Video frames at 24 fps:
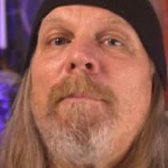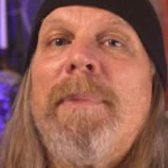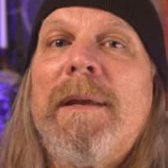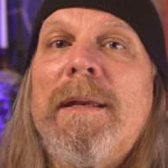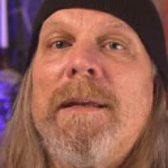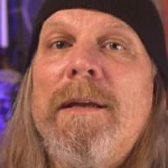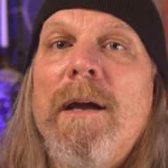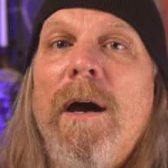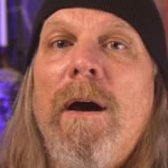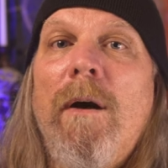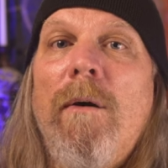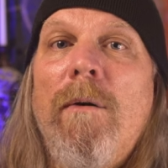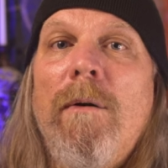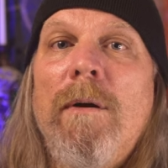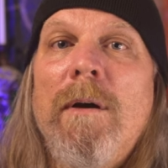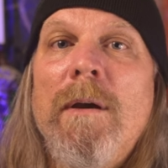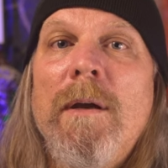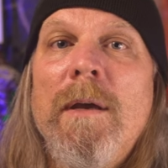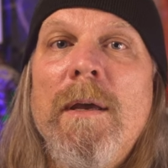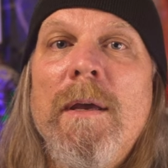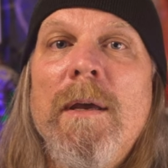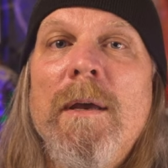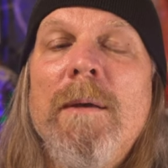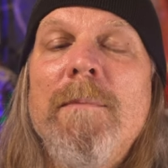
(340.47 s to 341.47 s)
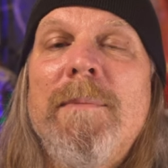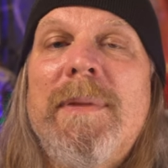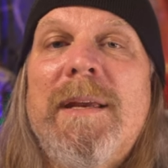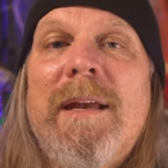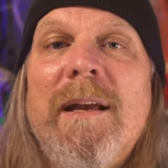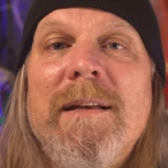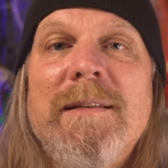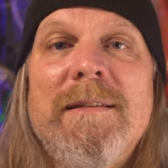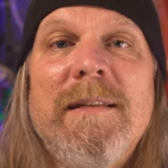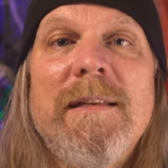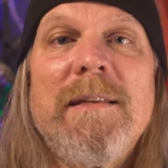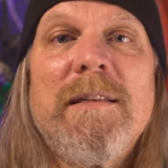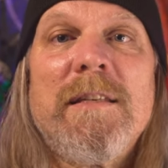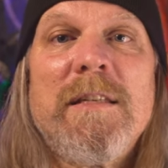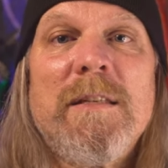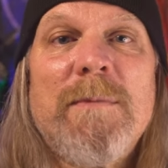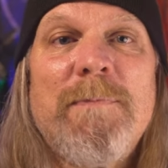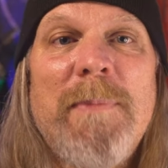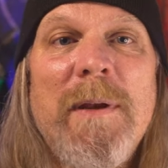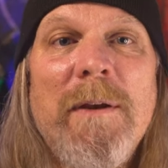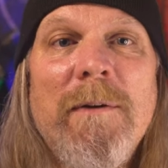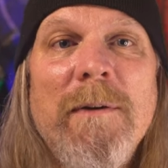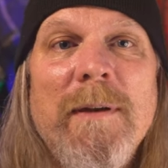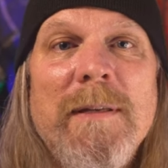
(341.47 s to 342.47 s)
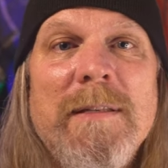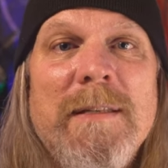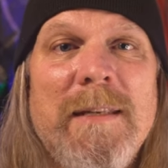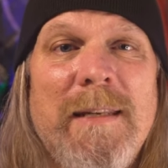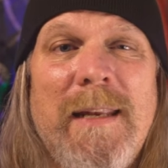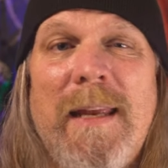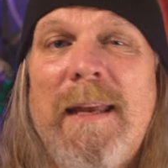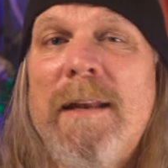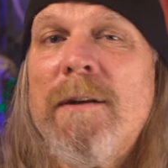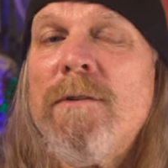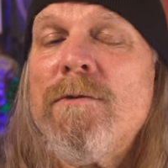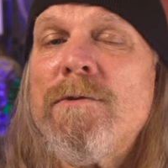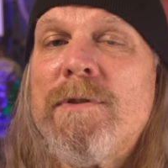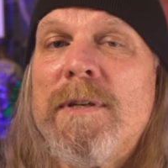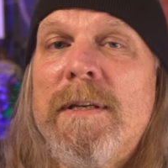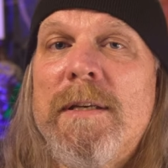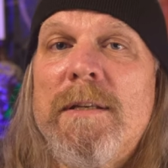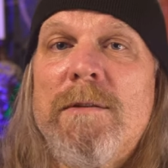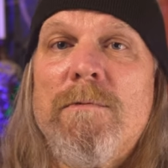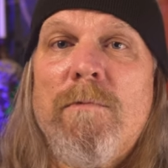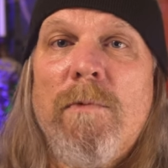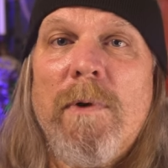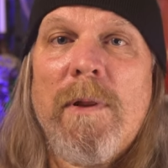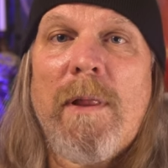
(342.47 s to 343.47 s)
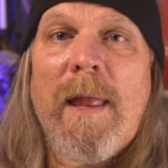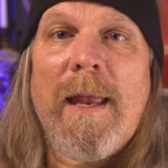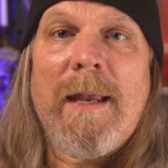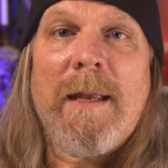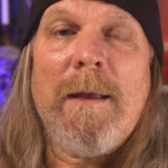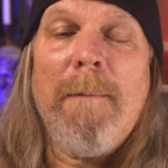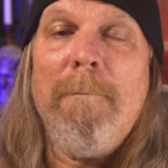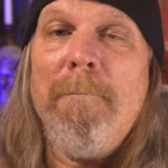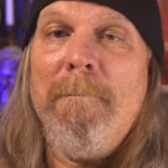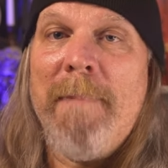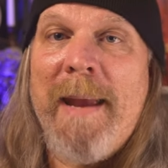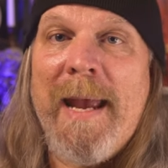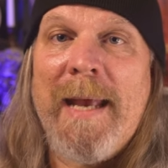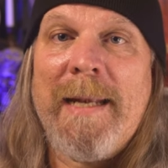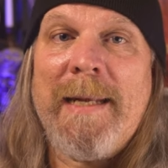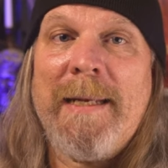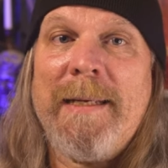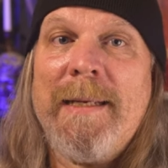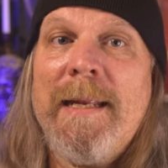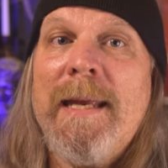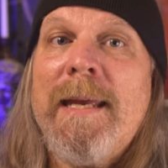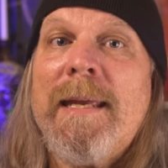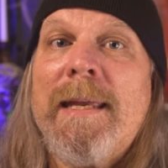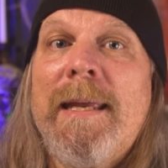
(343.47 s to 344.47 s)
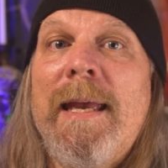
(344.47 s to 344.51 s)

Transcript: and go? Because these spirits and energies were like, Mannun,